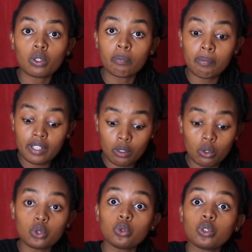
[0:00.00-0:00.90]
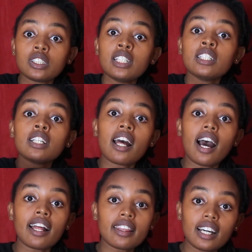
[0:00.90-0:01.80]
or maybe they want to use it
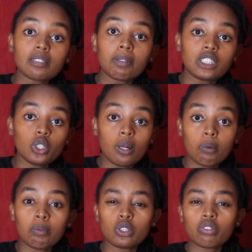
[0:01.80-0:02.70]
at that particular moment.